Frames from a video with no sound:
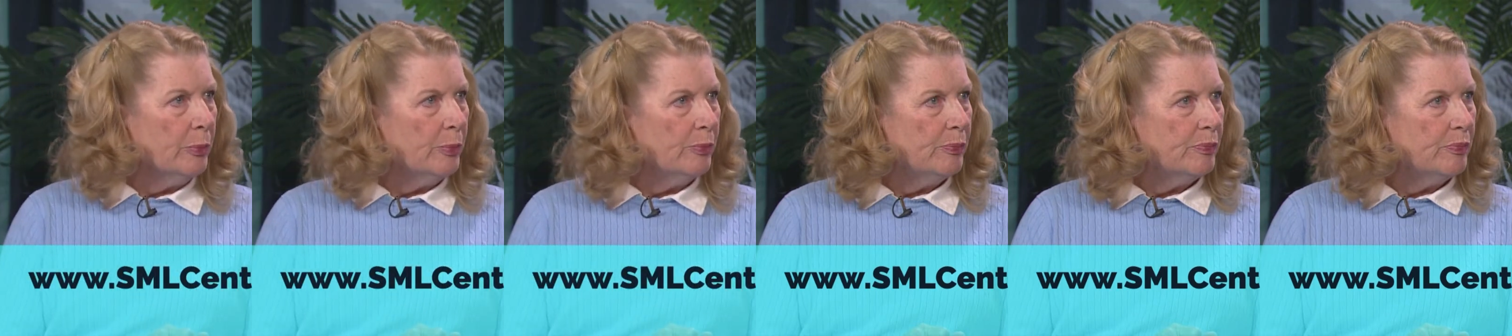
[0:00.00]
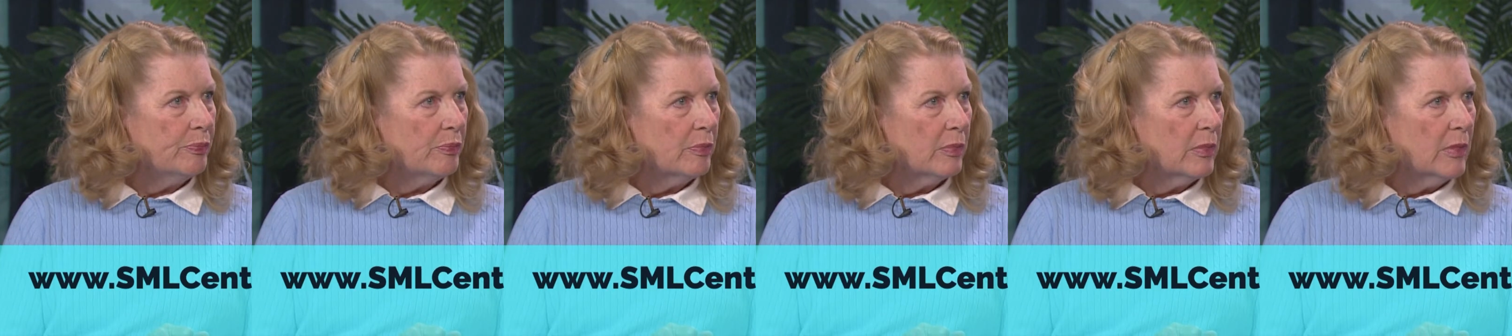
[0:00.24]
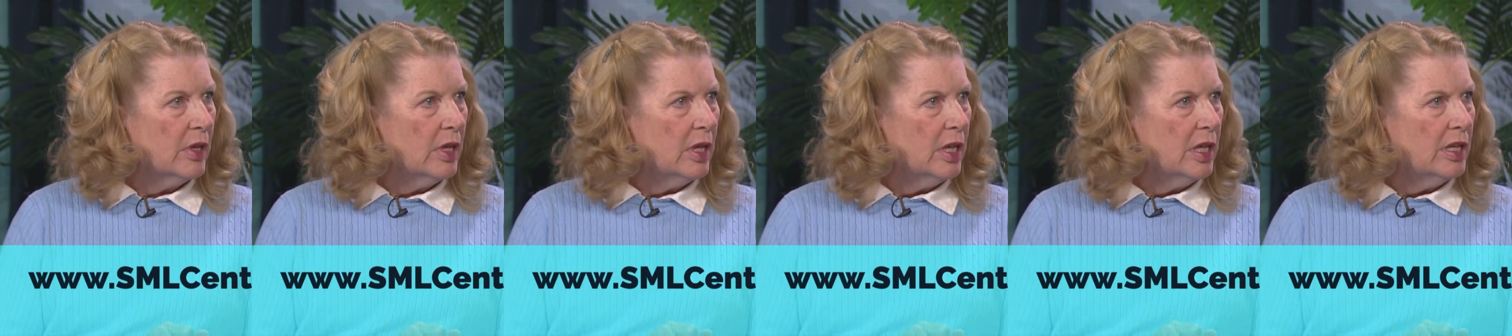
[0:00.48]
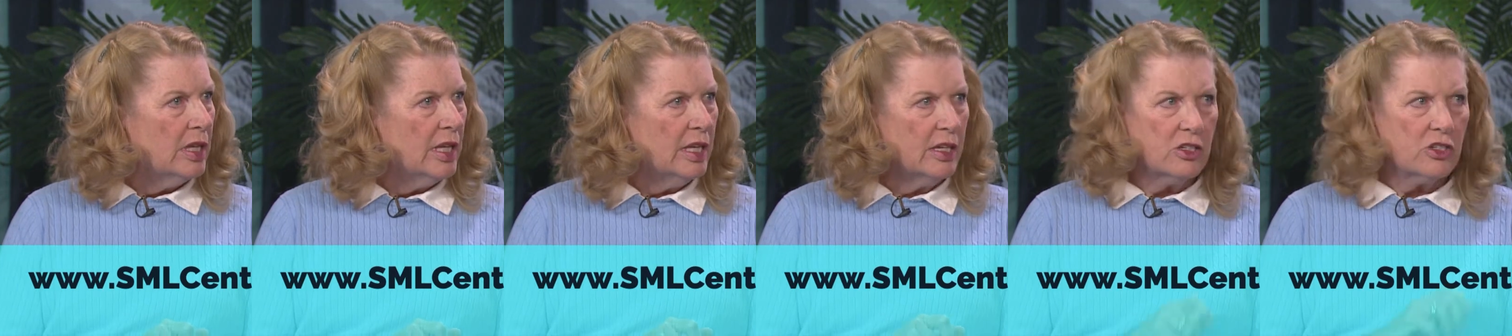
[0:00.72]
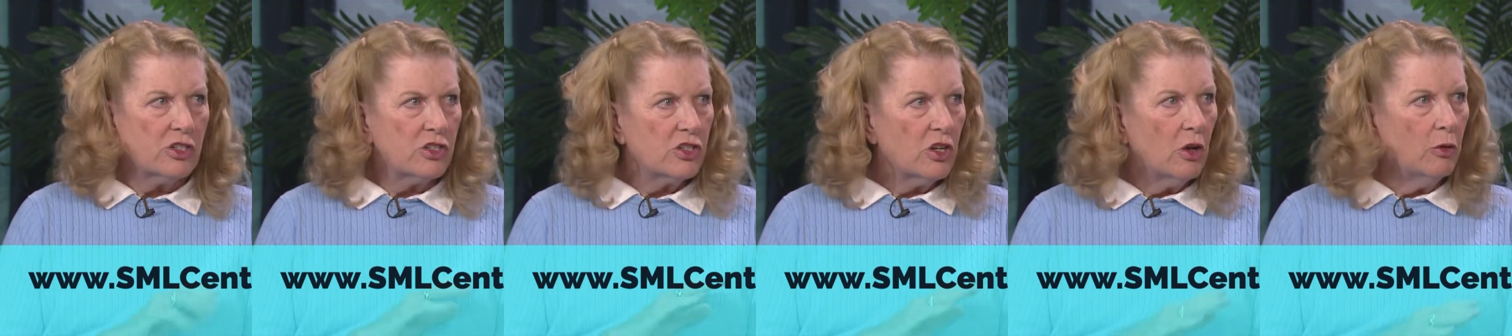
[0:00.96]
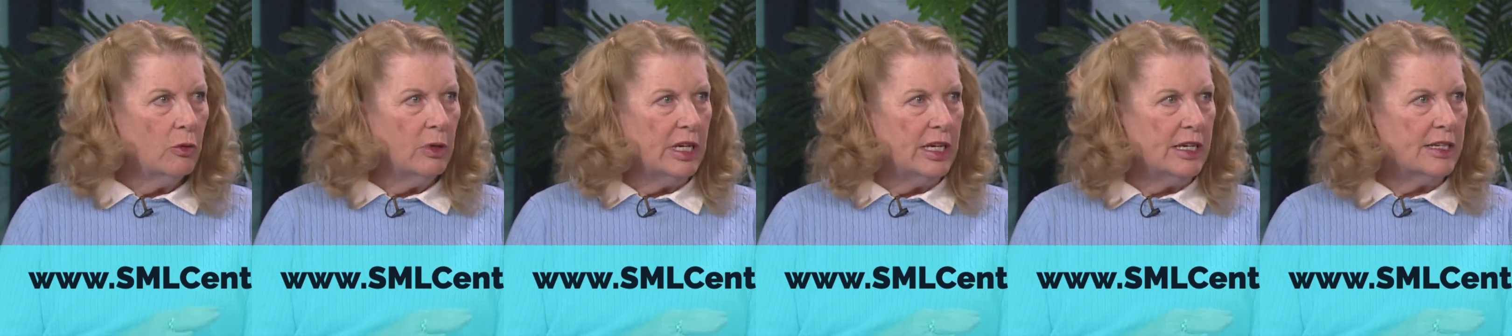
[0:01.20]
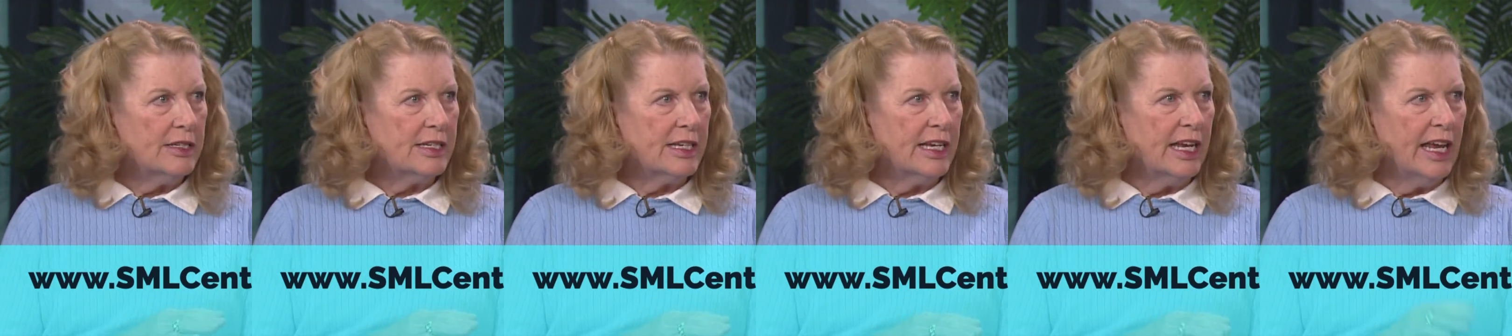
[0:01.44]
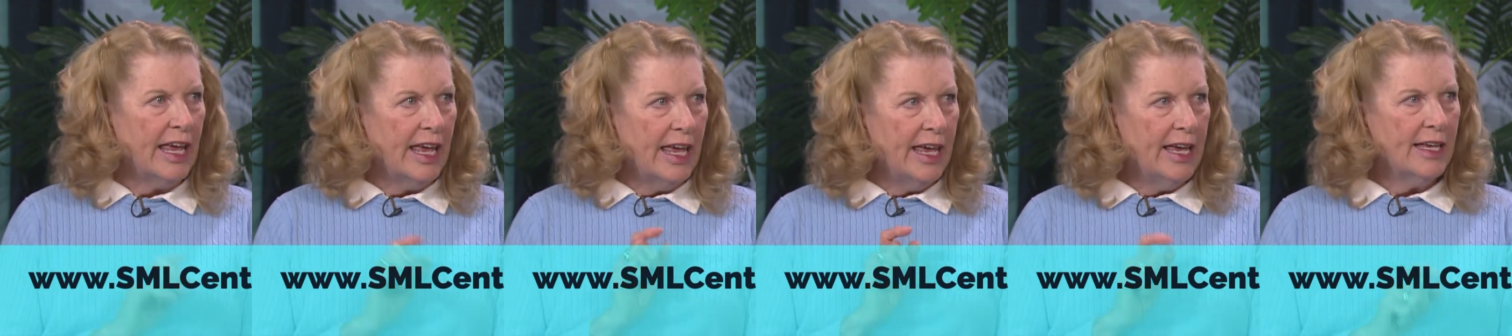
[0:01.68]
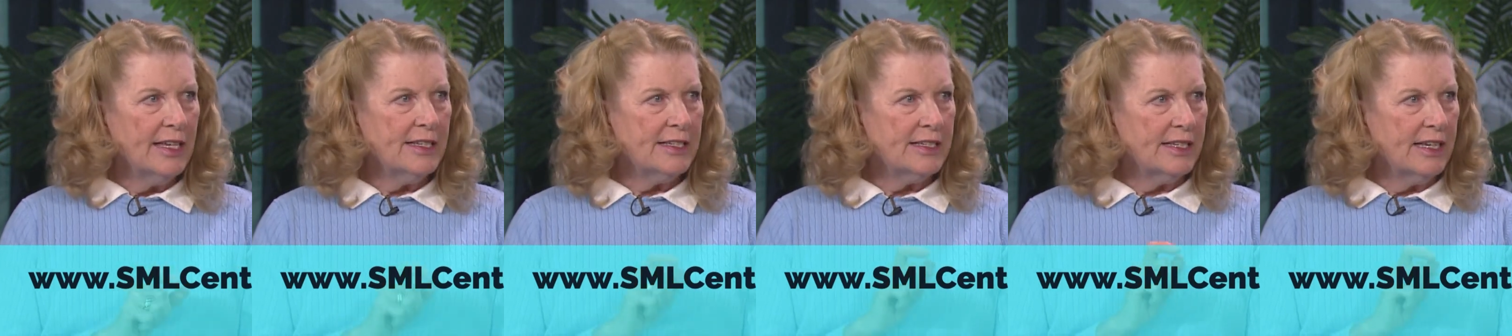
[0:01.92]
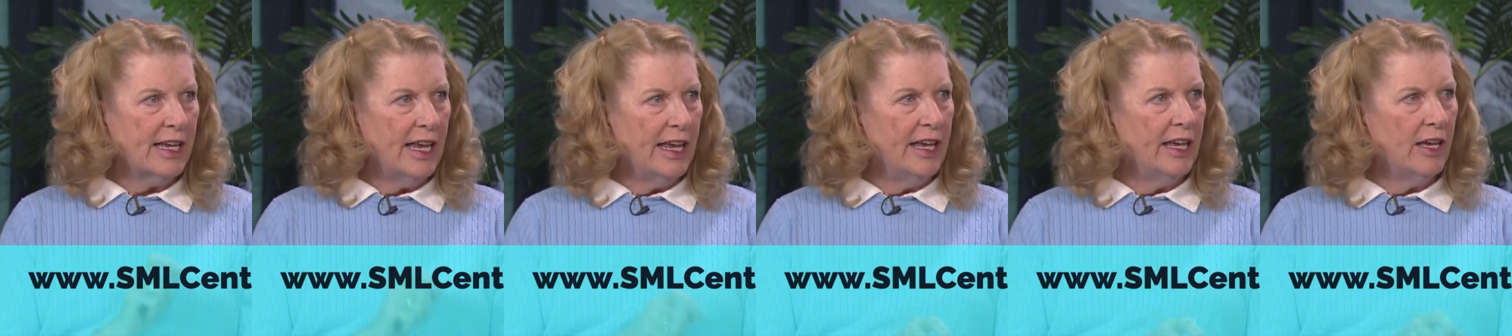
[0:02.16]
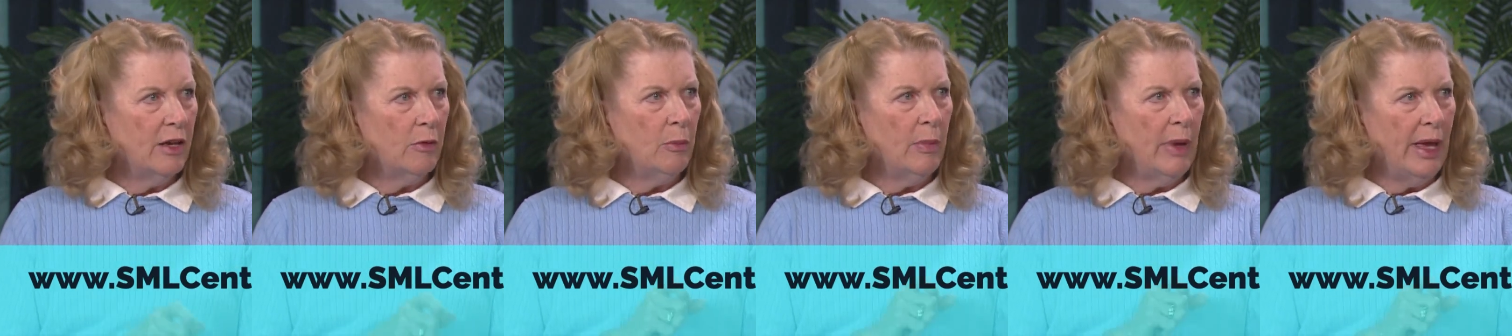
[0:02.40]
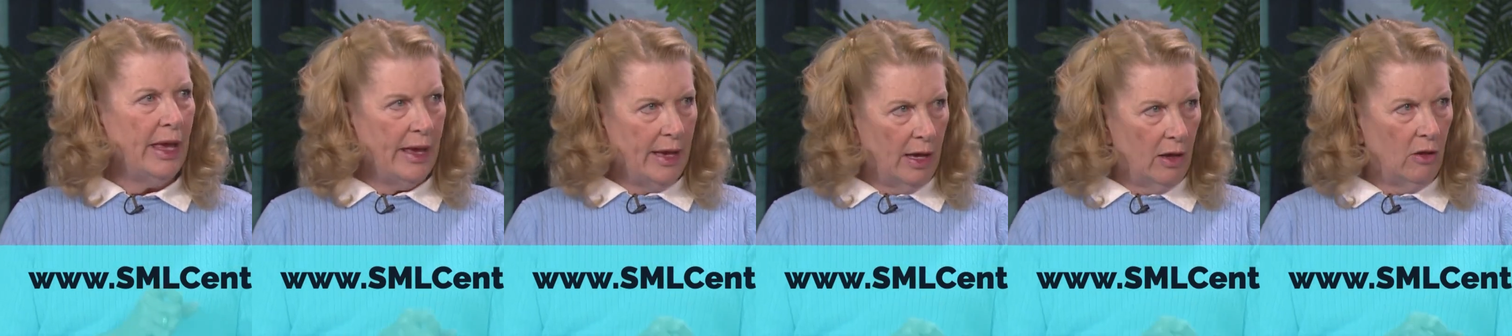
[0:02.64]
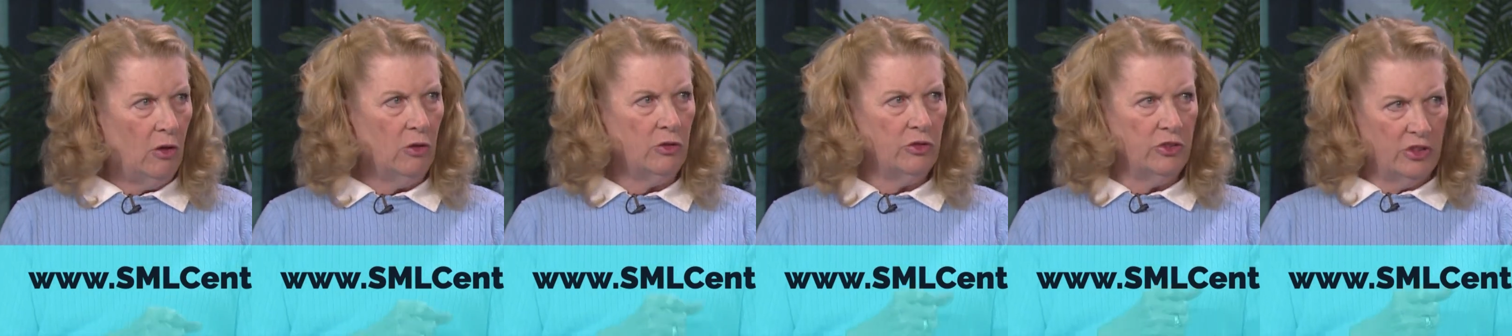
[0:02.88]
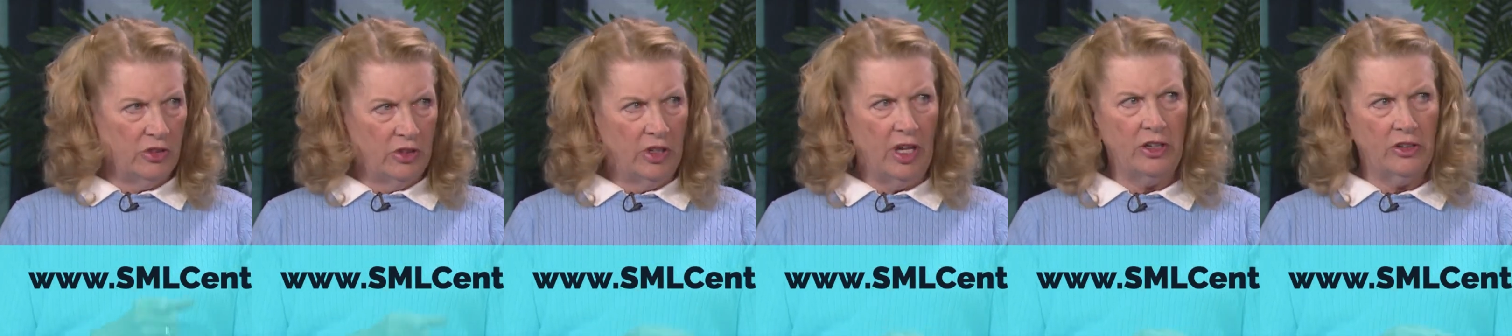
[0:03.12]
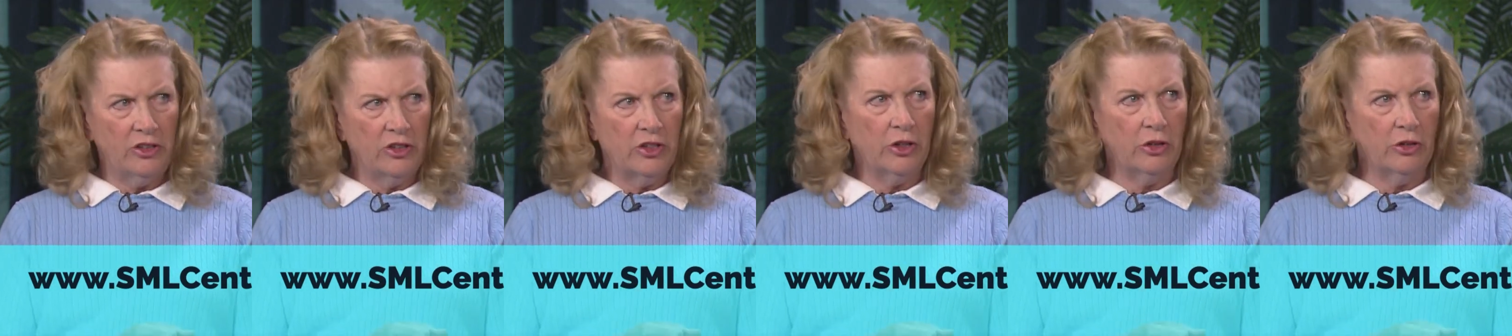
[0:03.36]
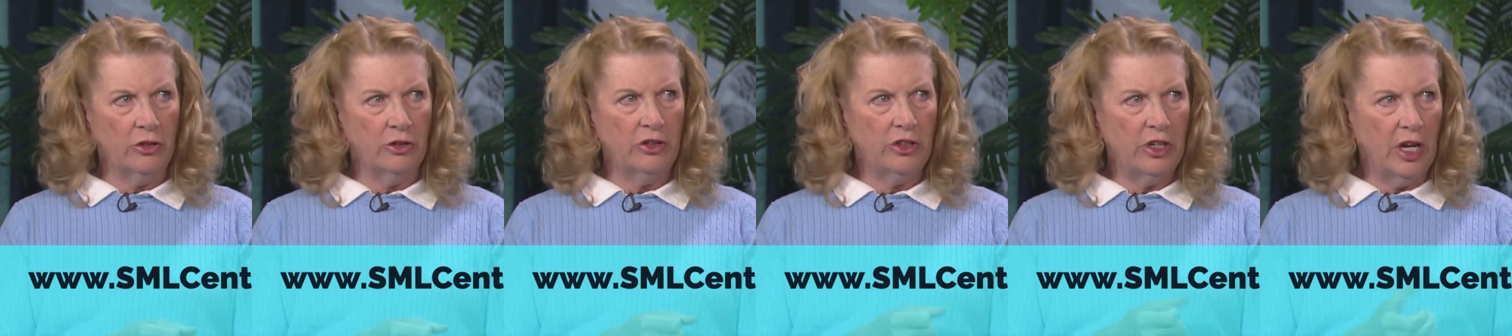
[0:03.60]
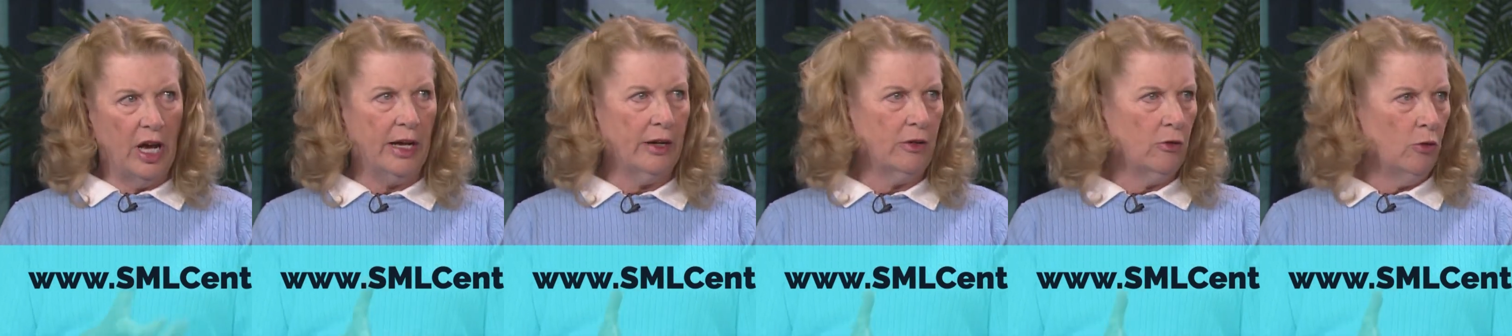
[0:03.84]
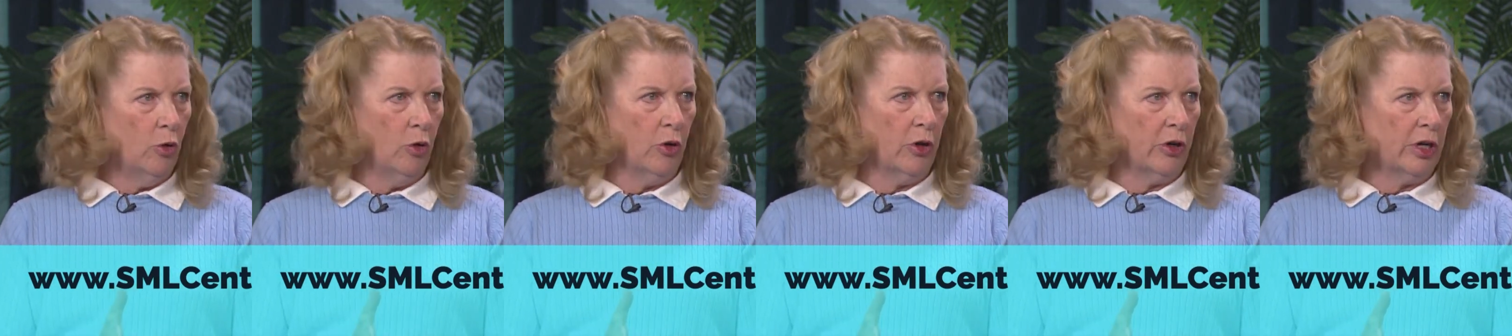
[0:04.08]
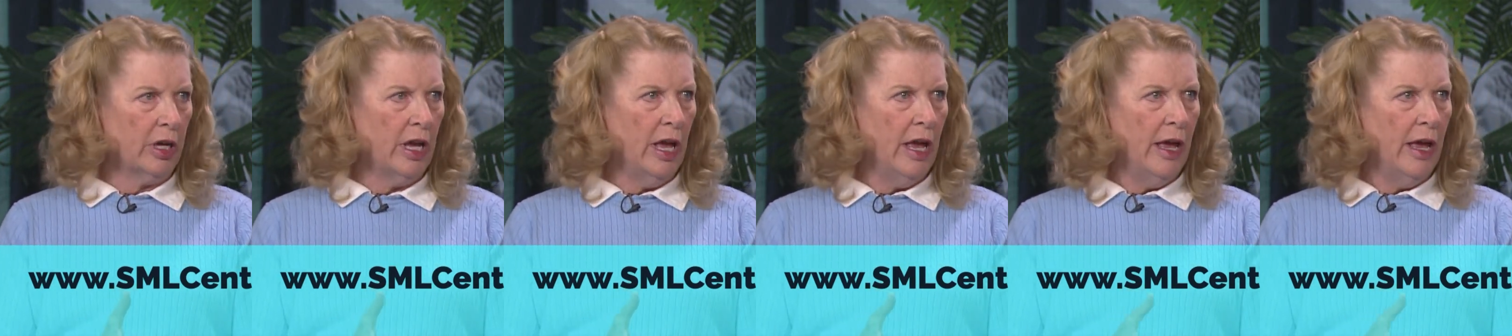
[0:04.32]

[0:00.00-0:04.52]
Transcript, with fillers: That's easy. That is so easy. S M L center dot org.